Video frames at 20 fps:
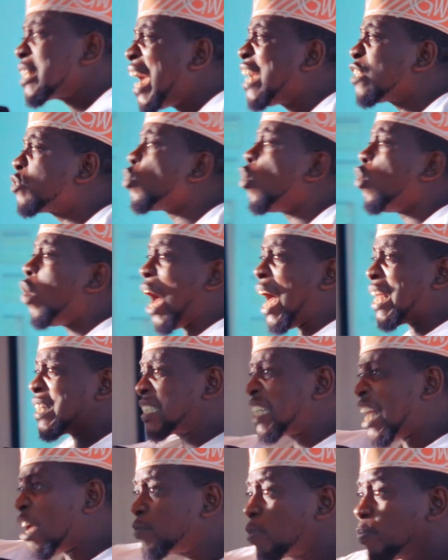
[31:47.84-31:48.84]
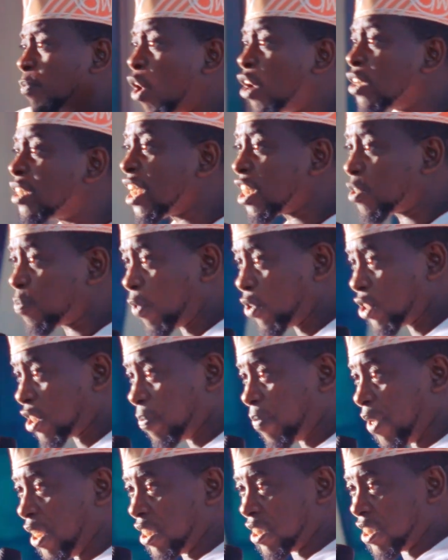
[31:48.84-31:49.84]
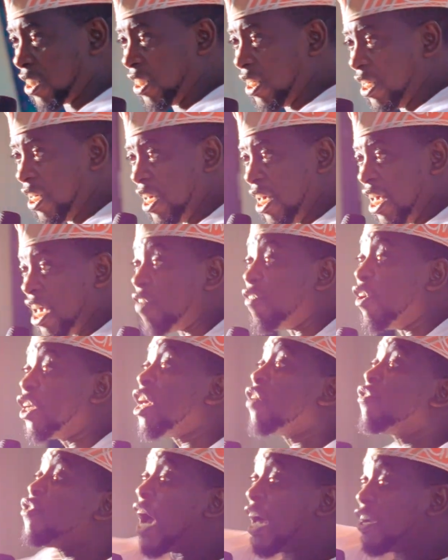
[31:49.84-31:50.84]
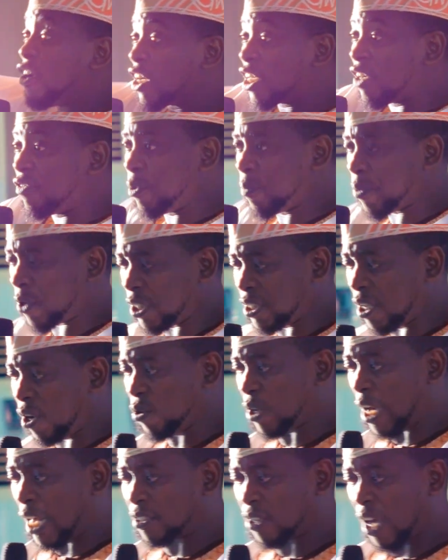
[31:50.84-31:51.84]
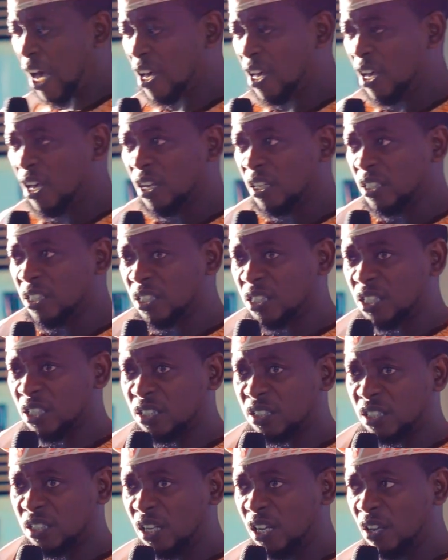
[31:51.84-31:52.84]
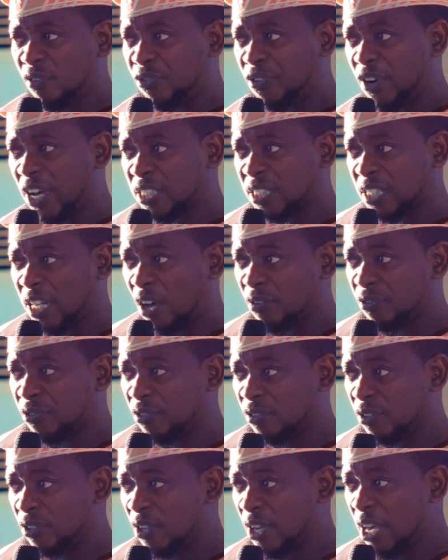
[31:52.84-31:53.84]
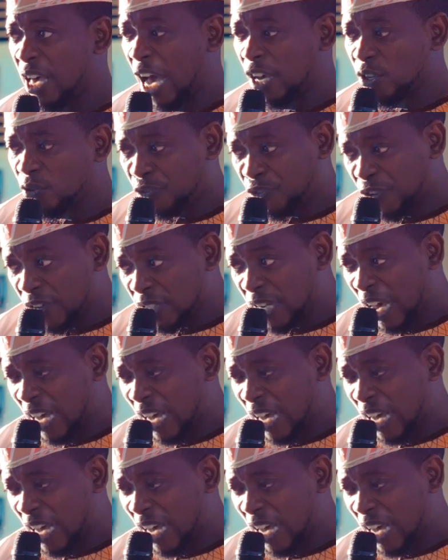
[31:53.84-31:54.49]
try to accept more responsibility. Even if you are not giving, because they look at you, this is still a fresh staff. I feel